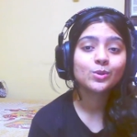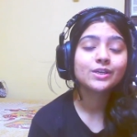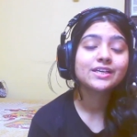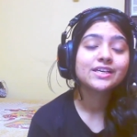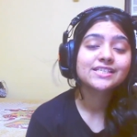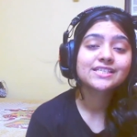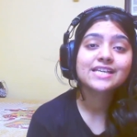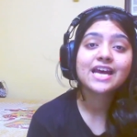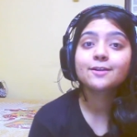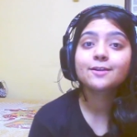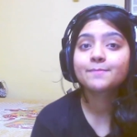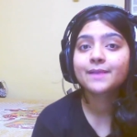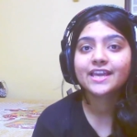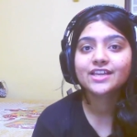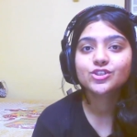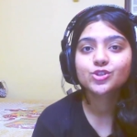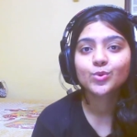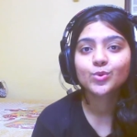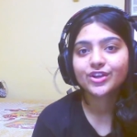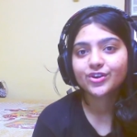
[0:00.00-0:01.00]
start playing
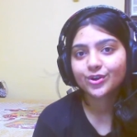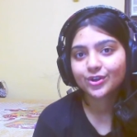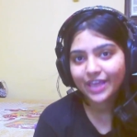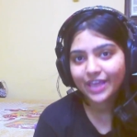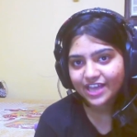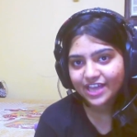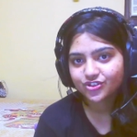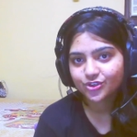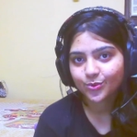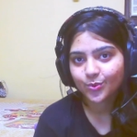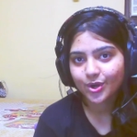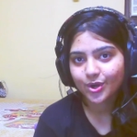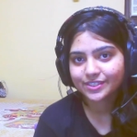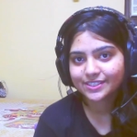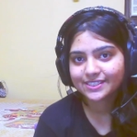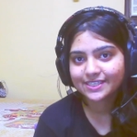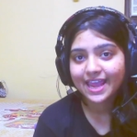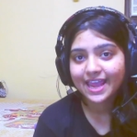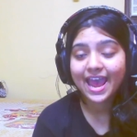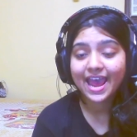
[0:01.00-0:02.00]
to win cash
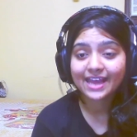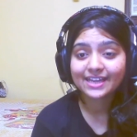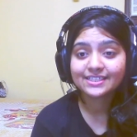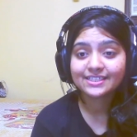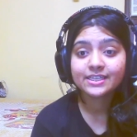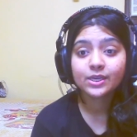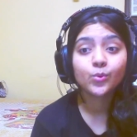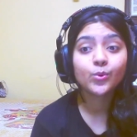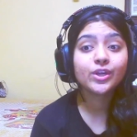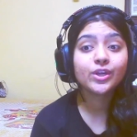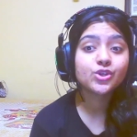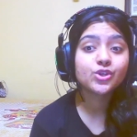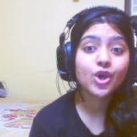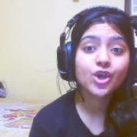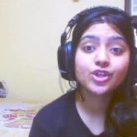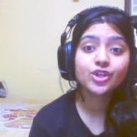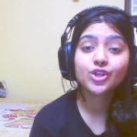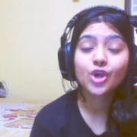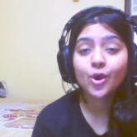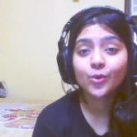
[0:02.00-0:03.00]
rewards and withdraw
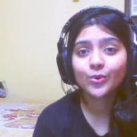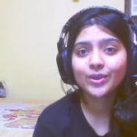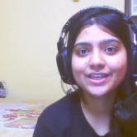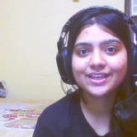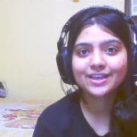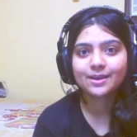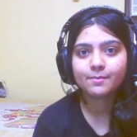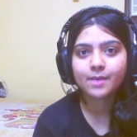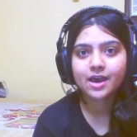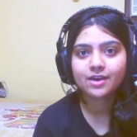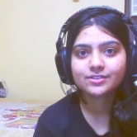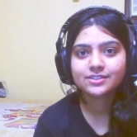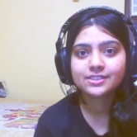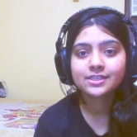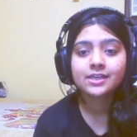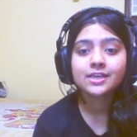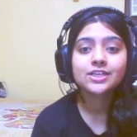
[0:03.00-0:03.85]
your winning amount